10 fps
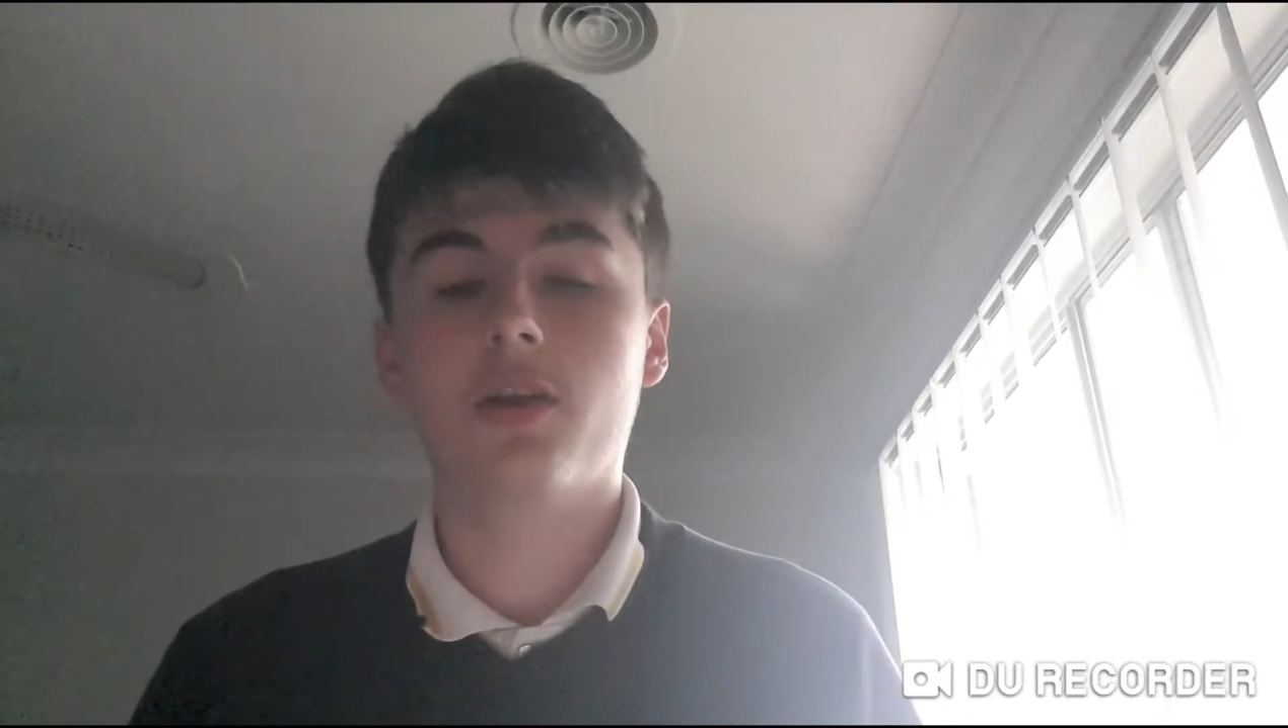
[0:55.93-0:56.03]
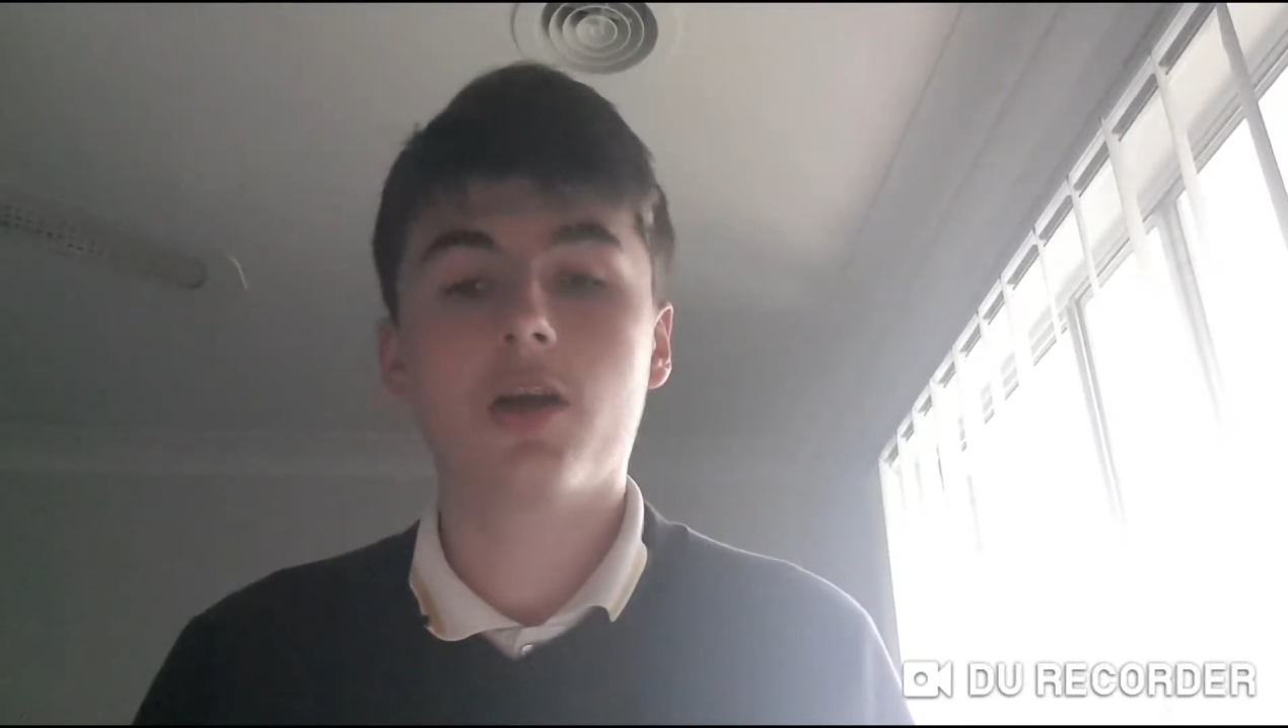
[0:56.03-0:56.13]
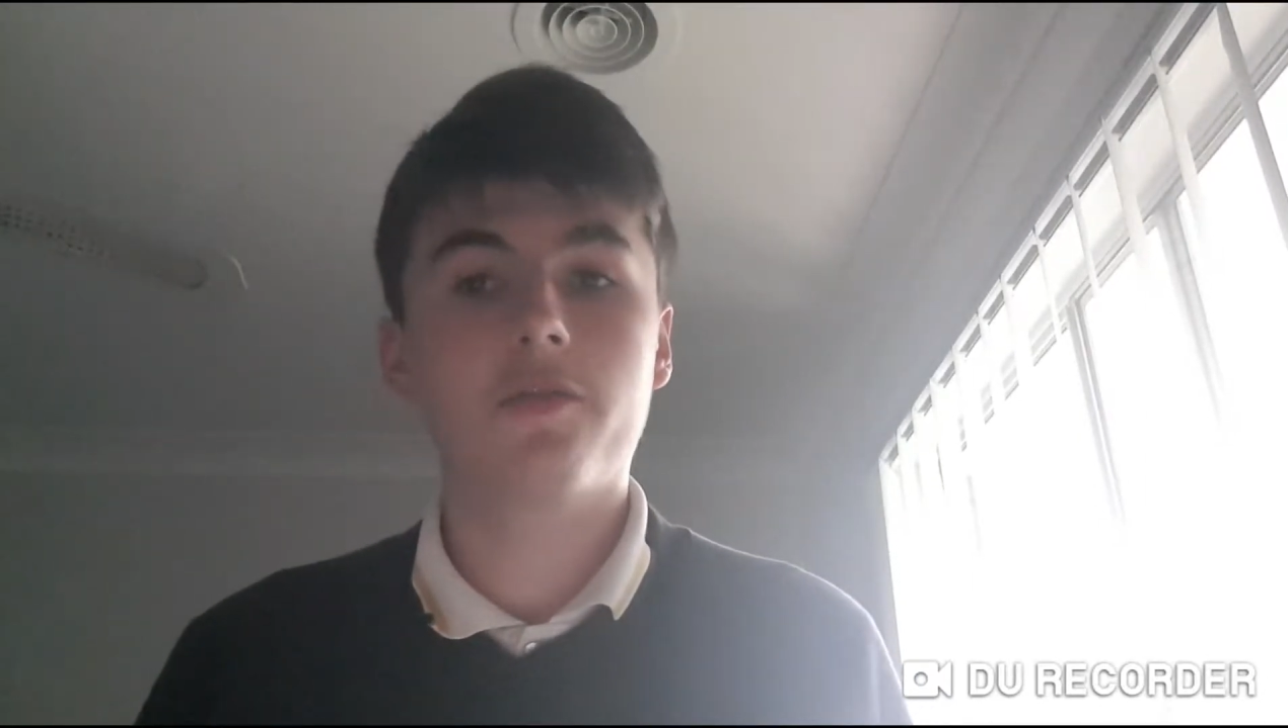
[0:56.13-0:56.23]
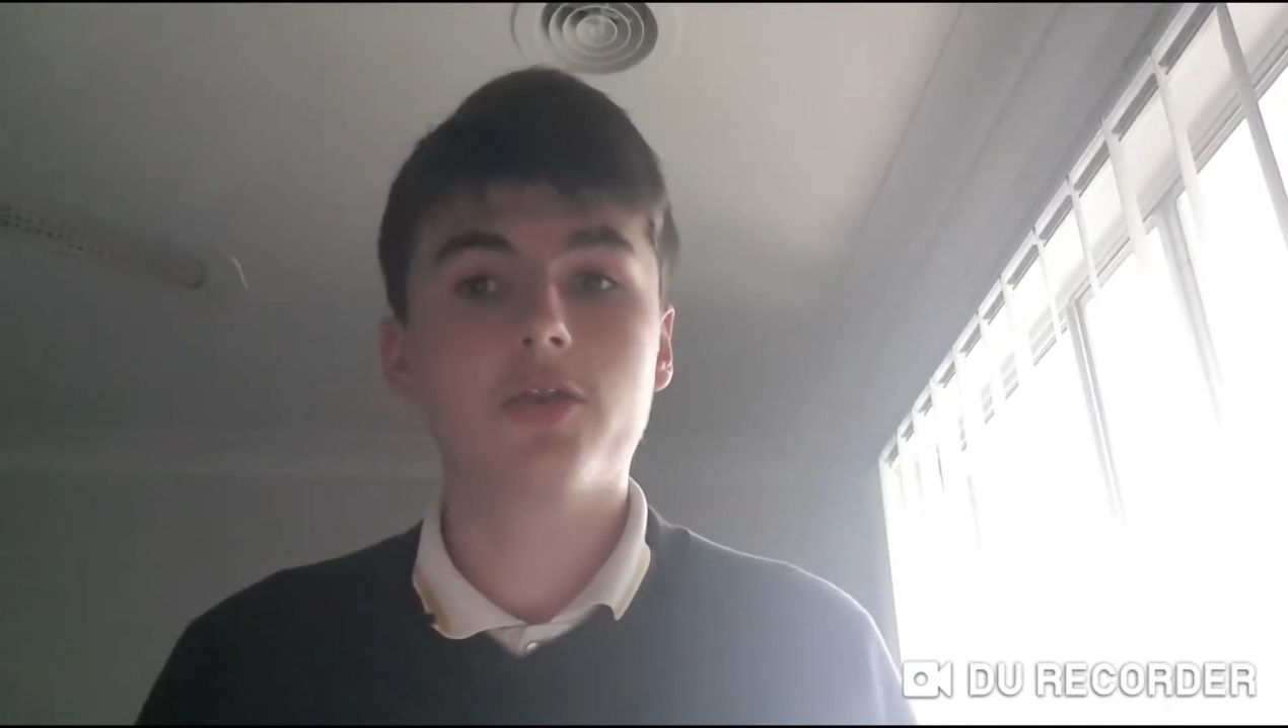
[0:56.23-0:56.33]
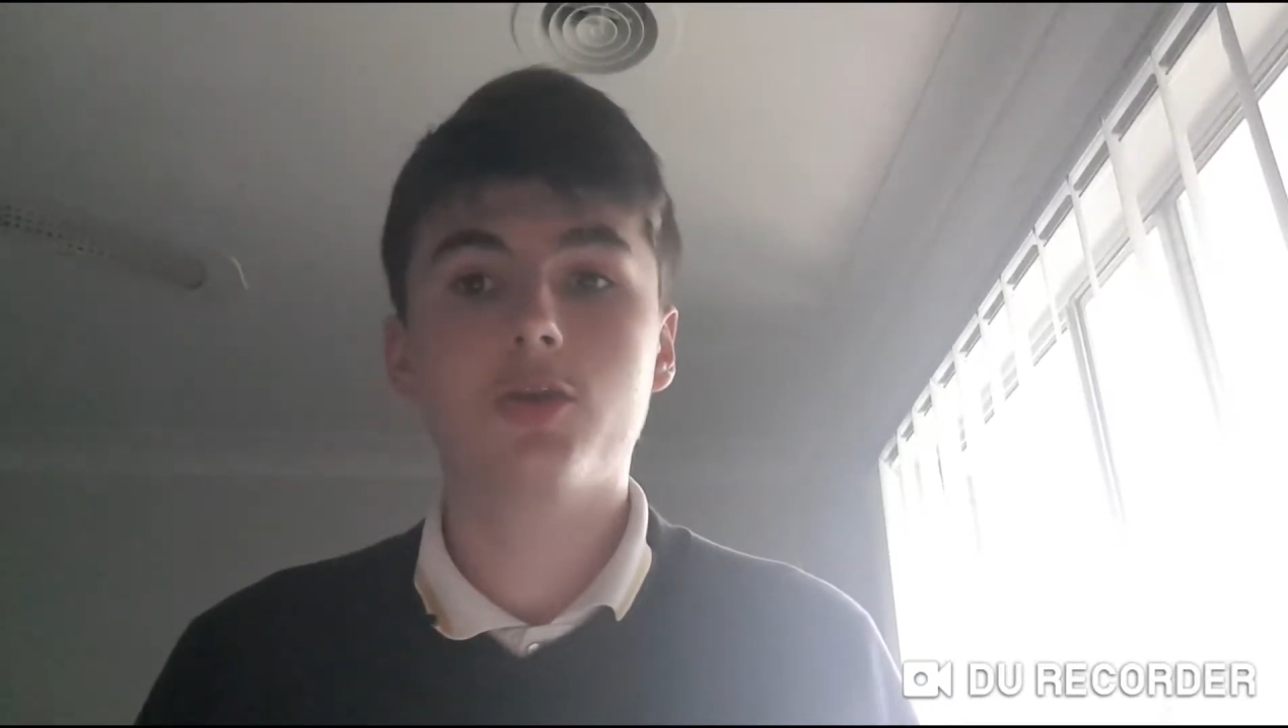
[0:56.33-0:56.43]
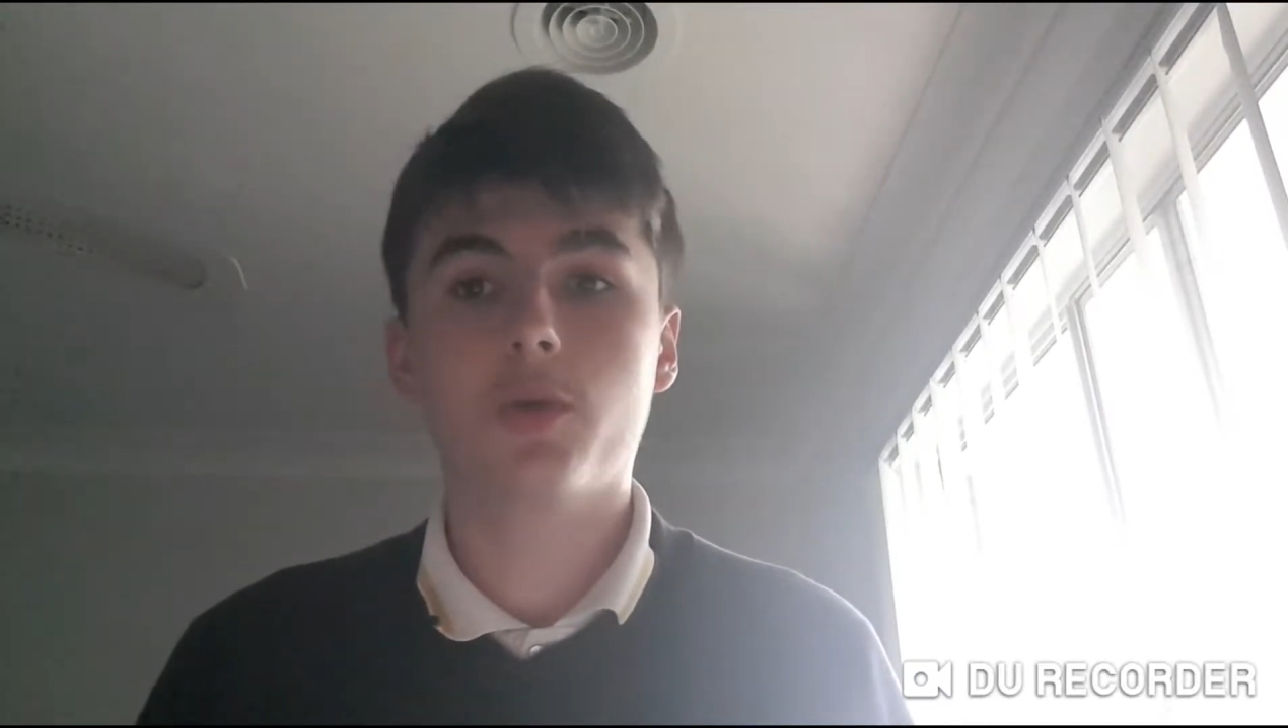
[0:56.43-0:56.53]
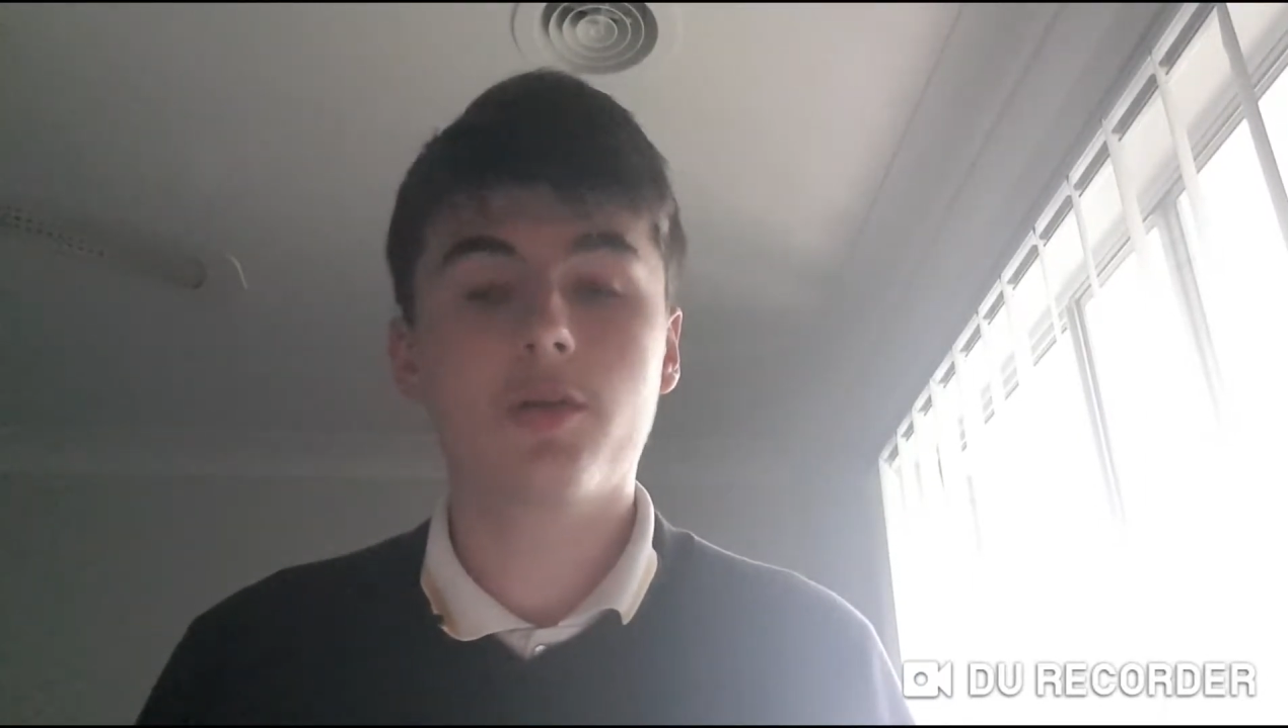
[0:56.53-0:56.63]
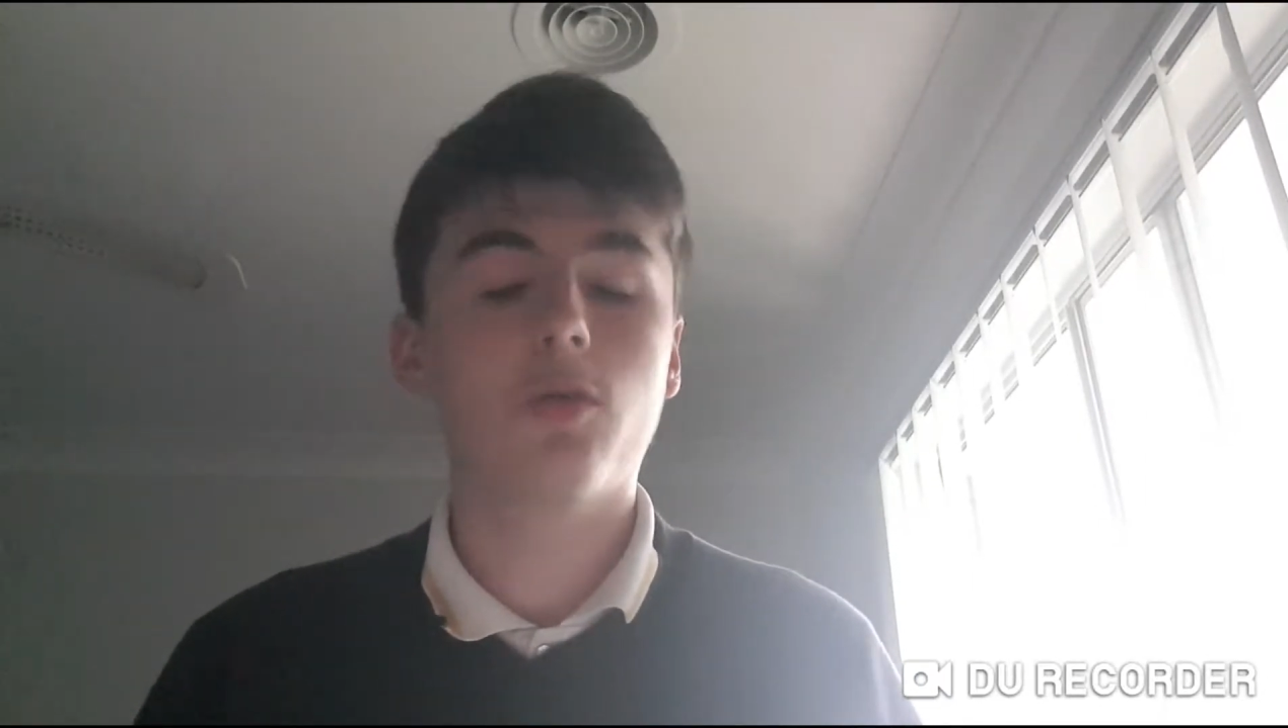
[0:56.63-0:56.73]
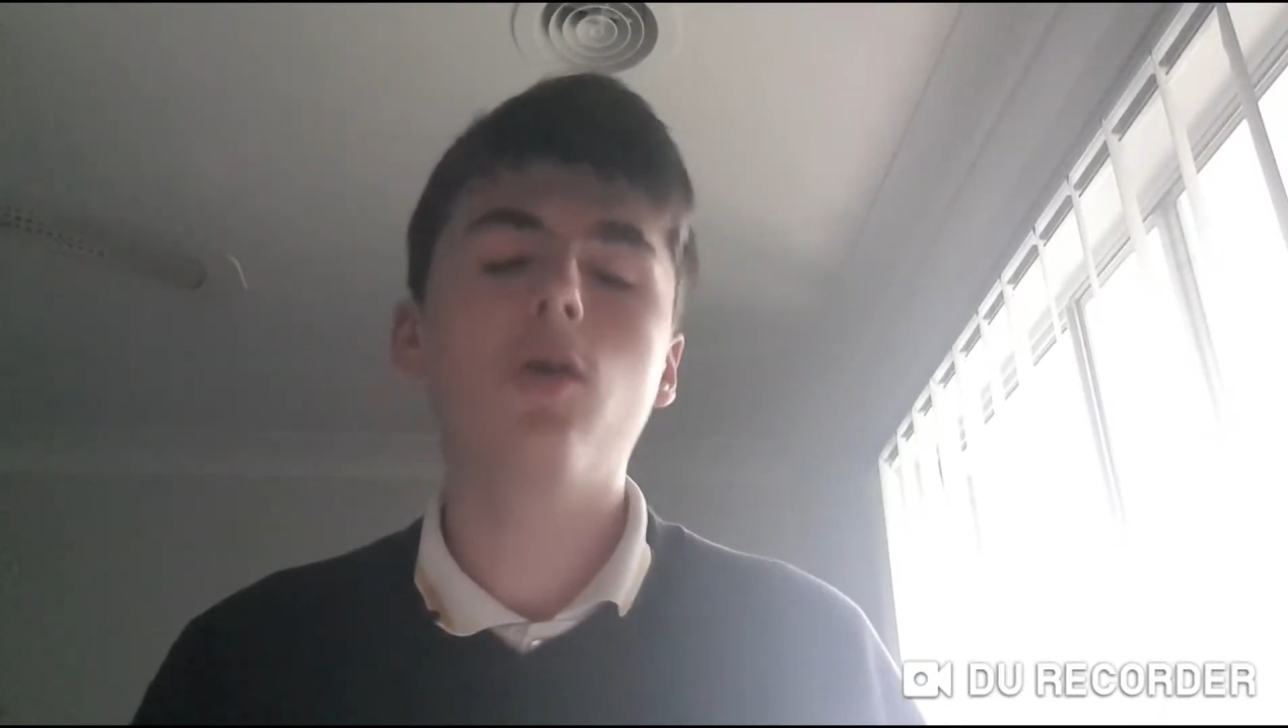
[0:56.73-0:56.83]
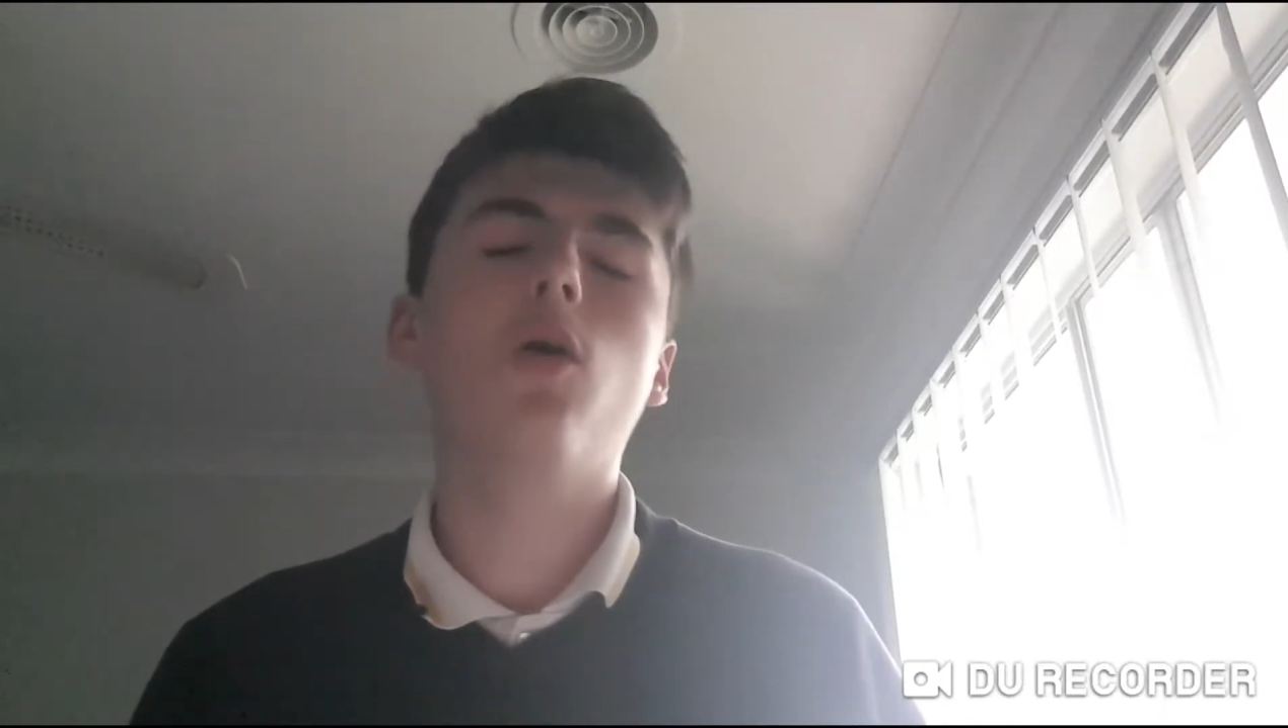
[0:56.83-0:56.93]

and I've enjoyed